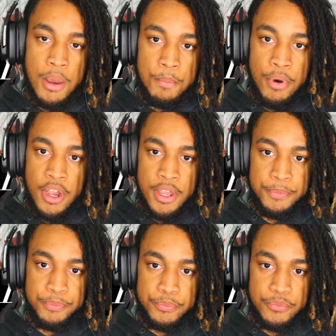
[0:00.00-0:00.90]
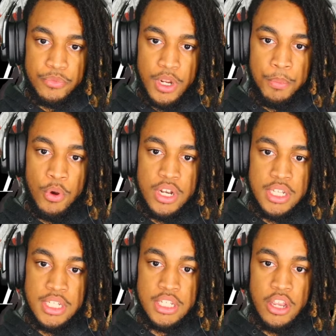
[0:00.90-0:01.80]
But the point is,
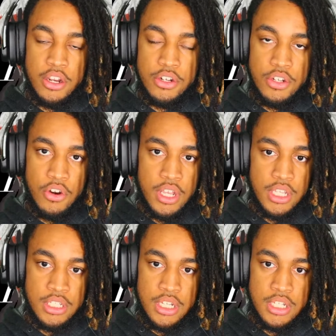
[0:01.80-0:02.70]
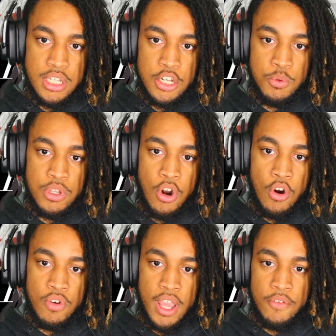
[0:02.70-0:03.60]
these characters already exist, and you can
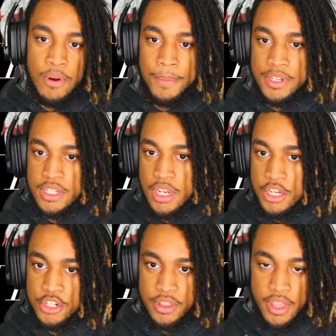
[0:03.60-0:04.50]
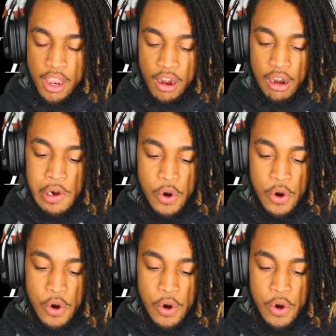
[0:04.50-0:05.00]
already have representation there.